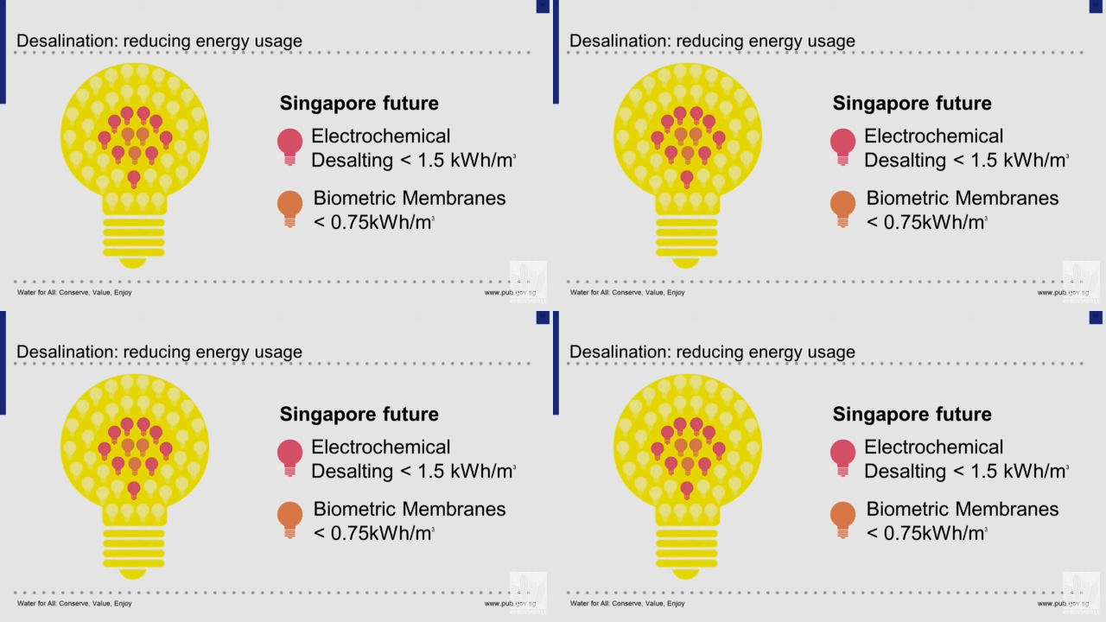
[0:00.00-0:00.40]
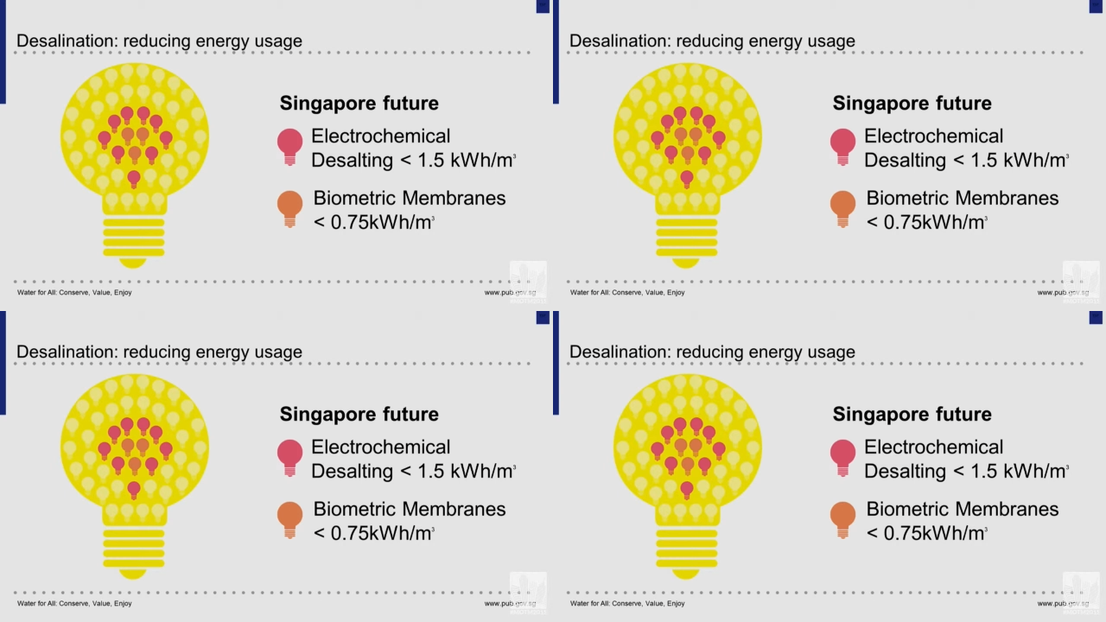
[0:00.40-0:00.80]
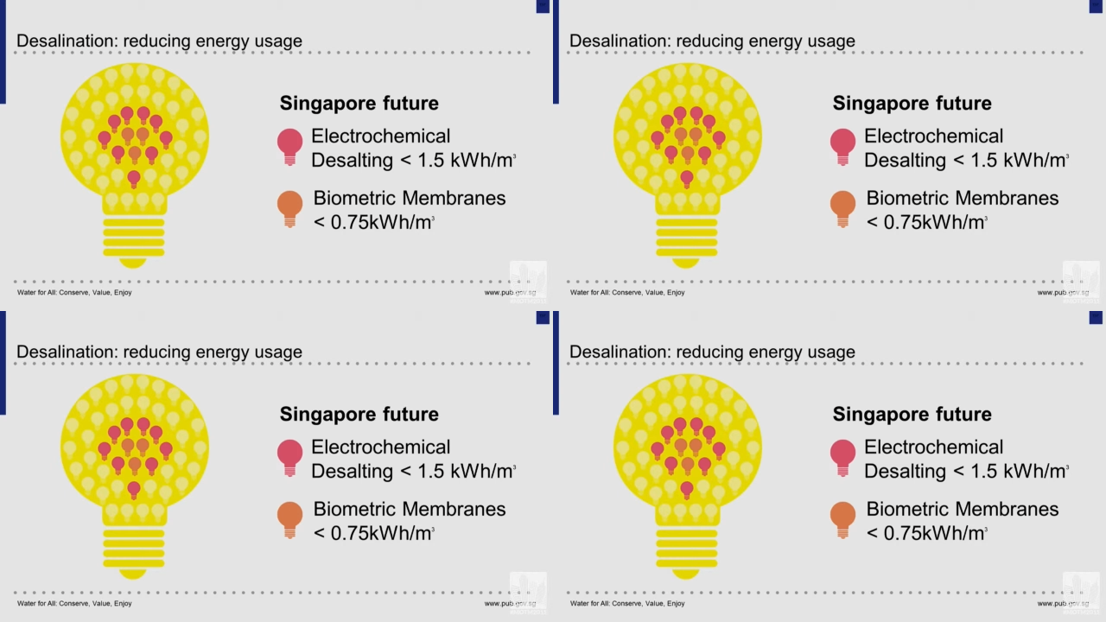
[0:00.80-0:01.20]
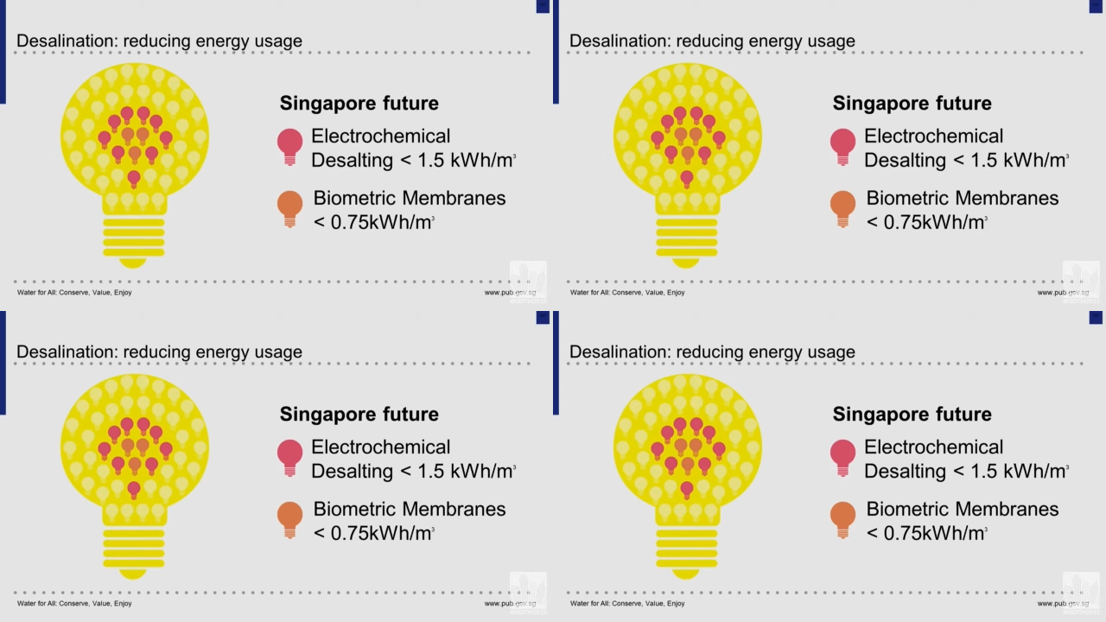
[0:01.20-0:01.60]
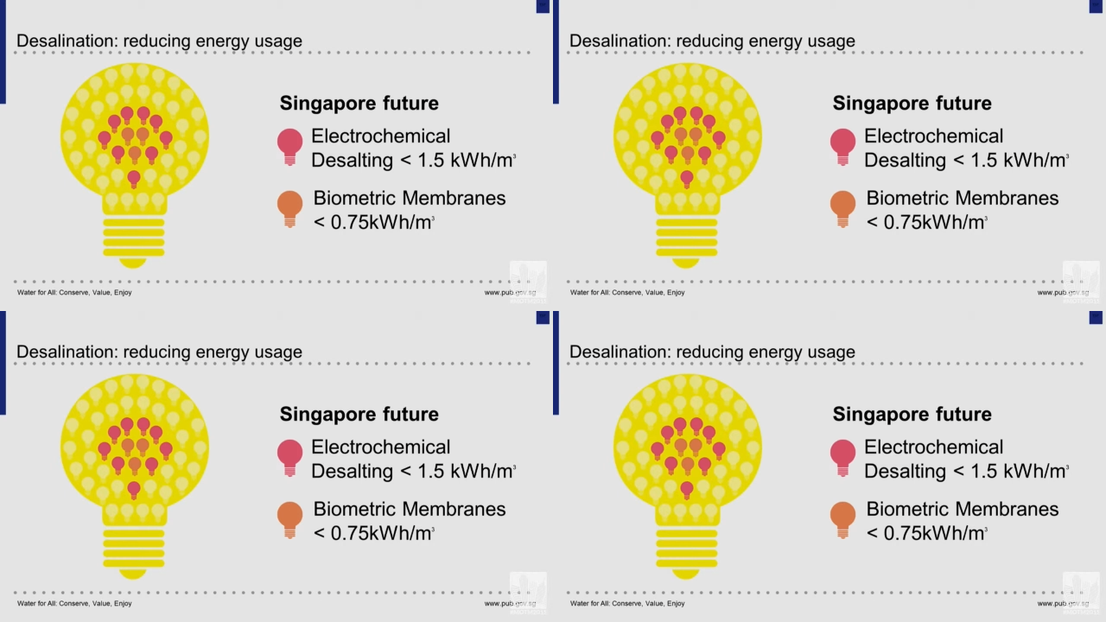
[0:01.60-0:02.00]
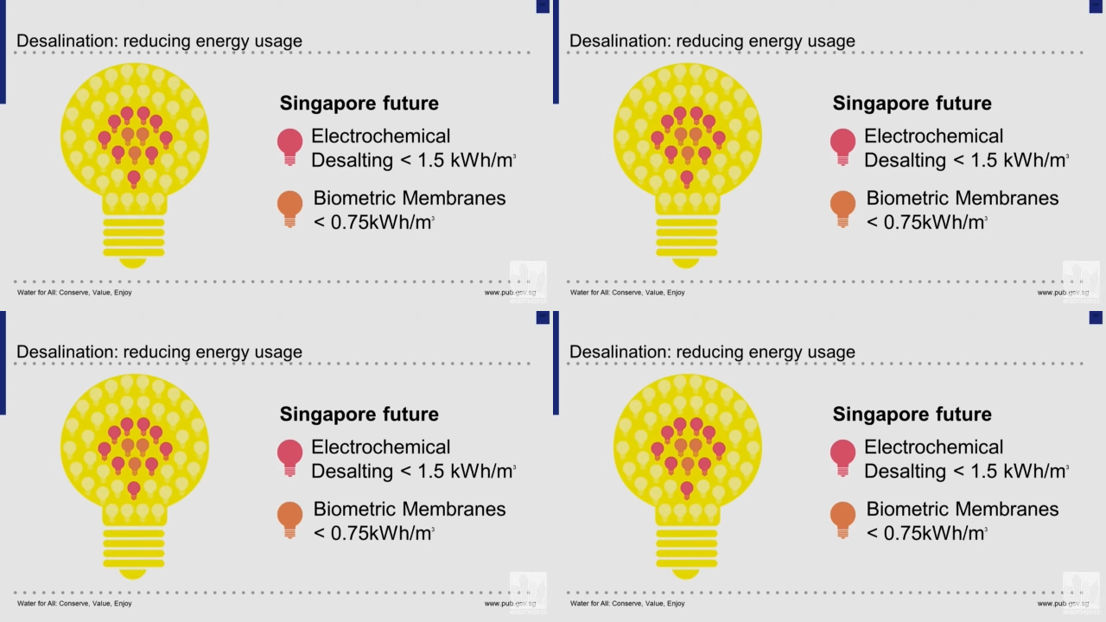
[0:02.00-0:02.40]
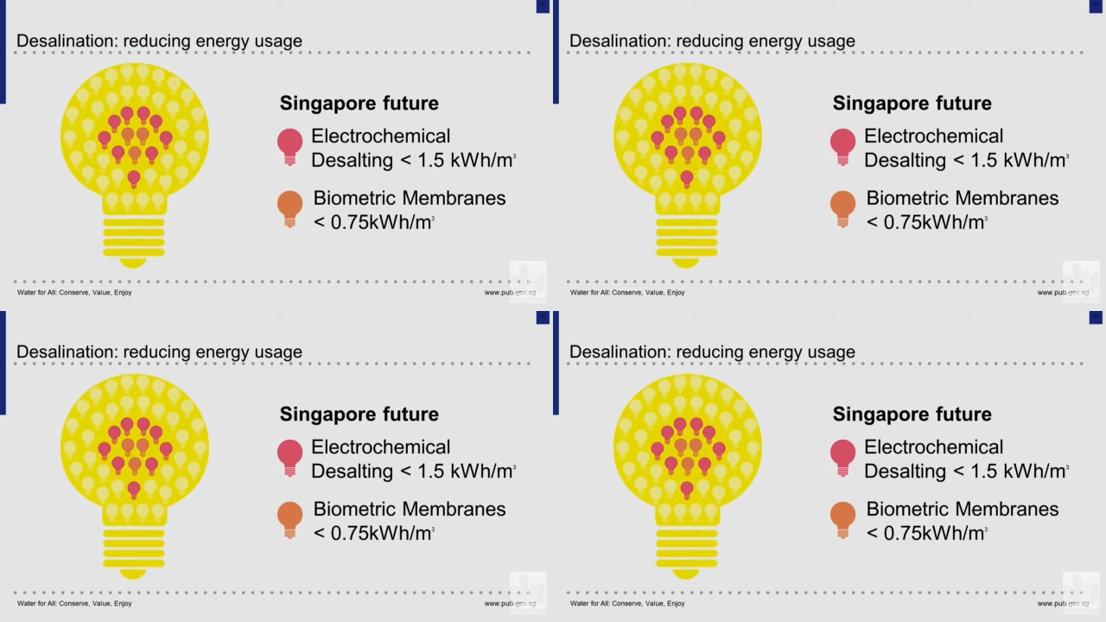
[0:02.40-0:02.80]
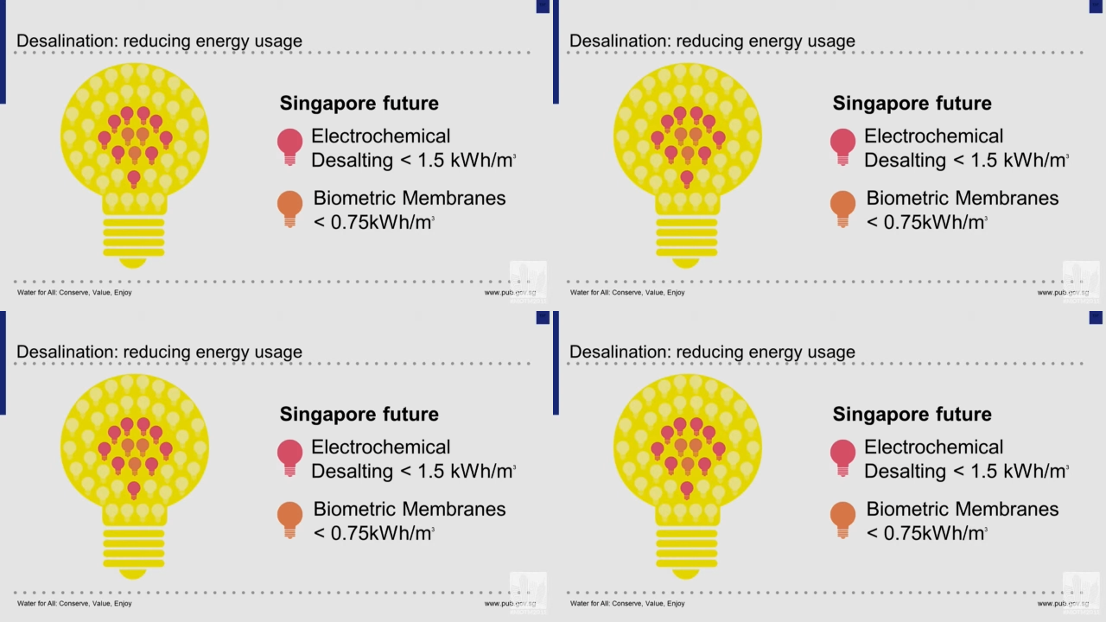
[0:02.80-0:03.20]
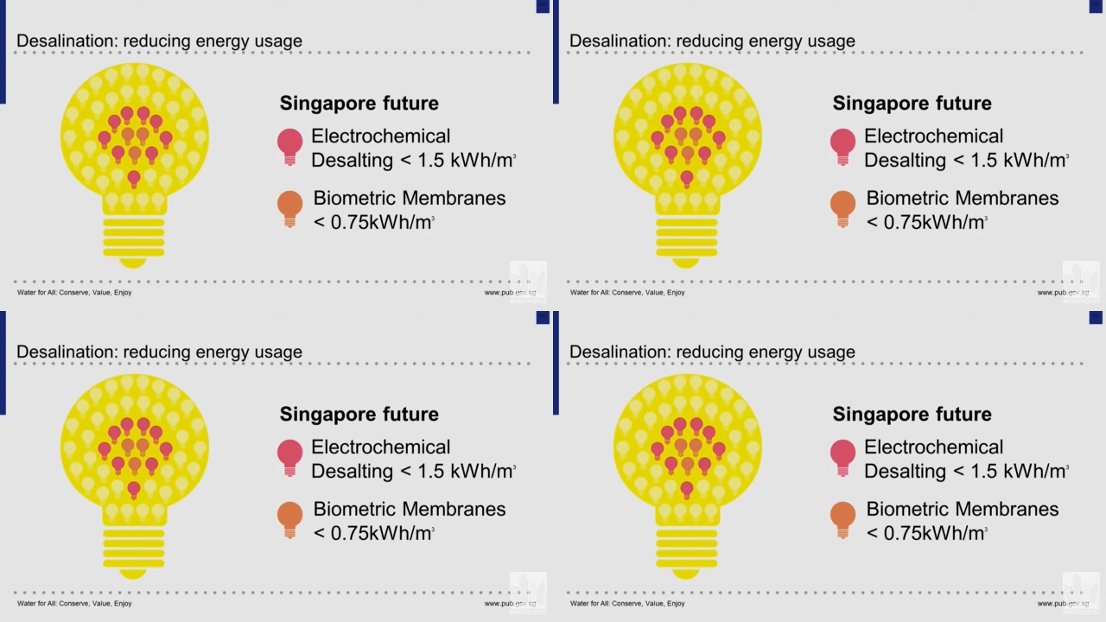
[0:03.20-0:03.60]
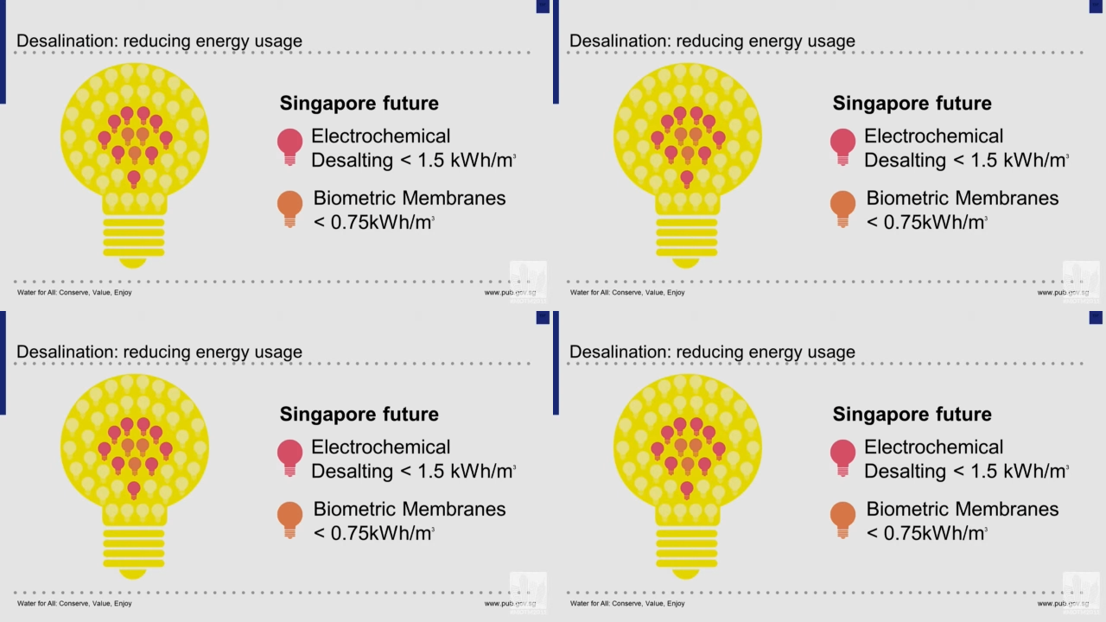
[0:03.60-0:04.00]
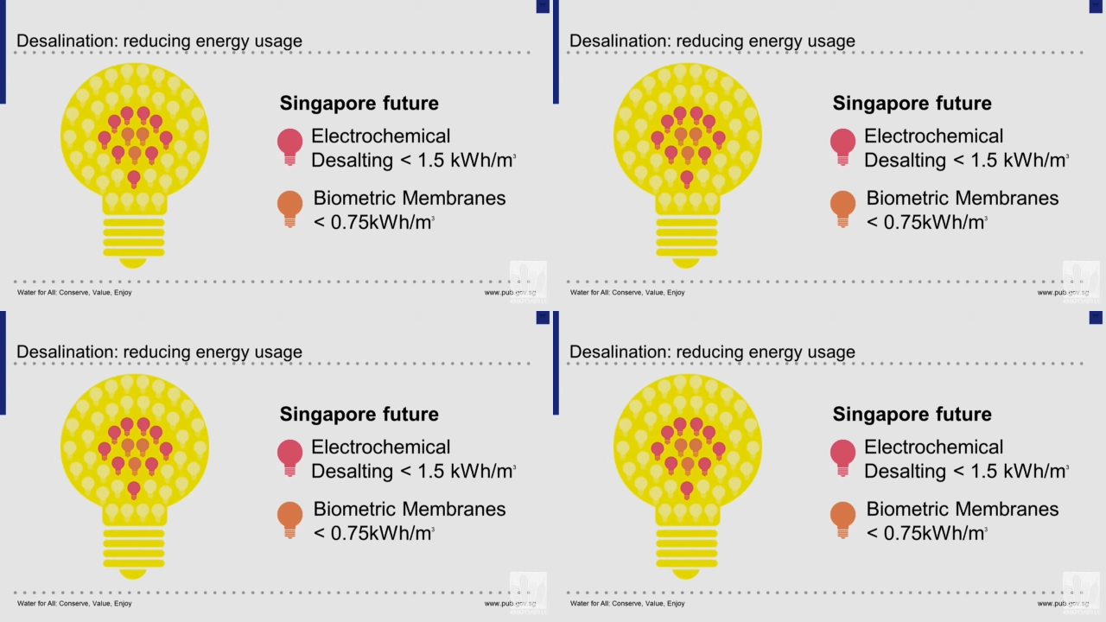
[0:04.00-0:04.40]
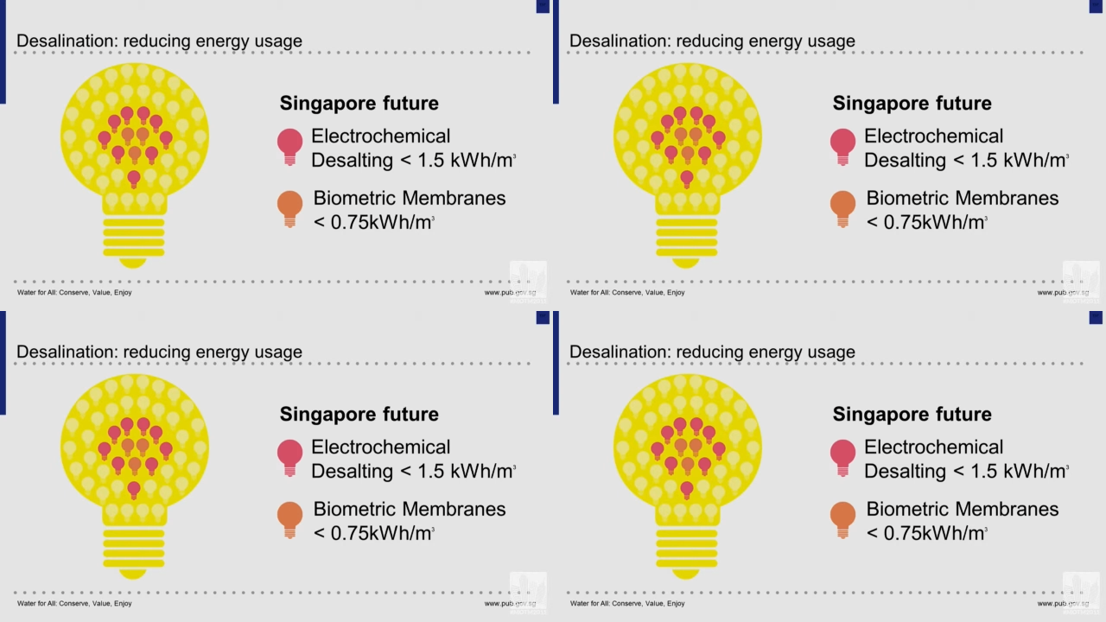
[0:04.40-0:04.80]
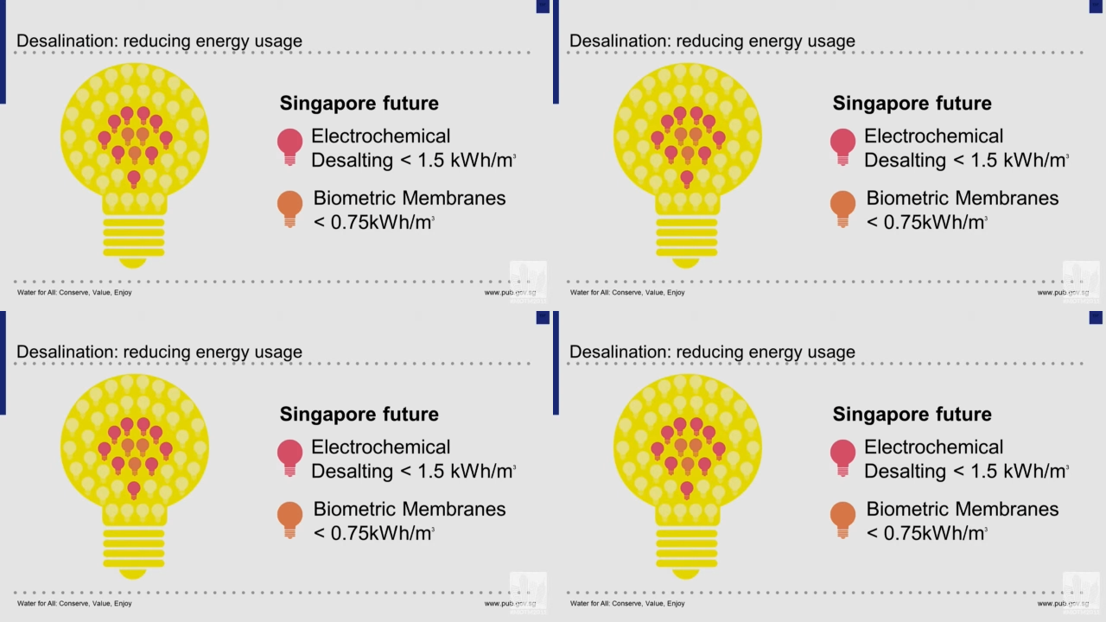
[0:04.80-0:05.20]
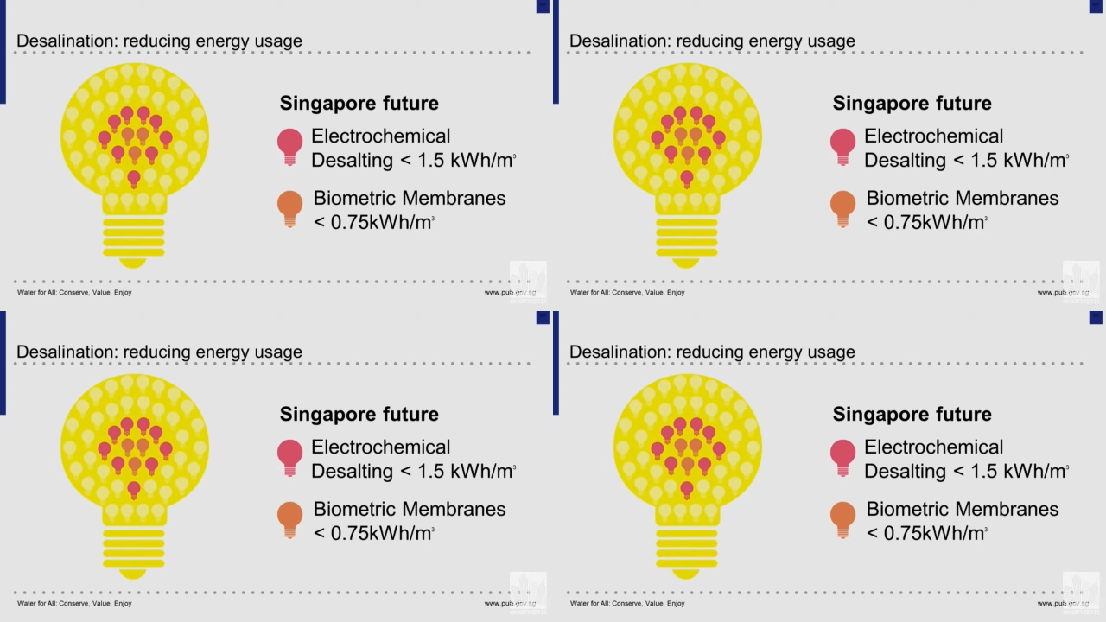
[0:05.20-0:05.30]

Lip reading: (no speaker visible)